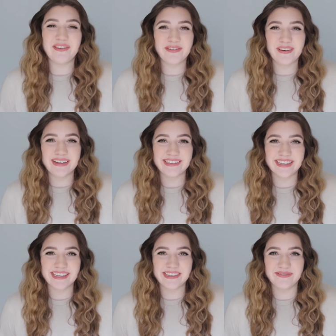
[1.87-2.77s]
you for
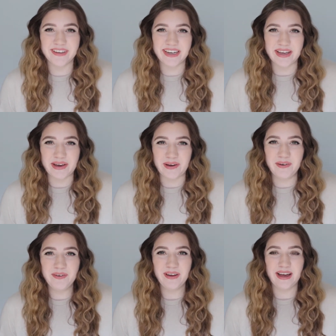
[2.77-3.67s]
watching this
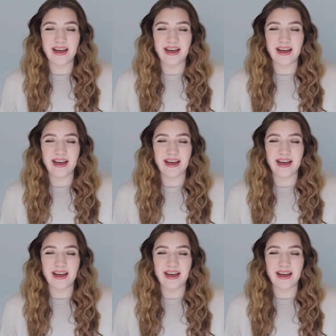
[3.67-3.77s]
video.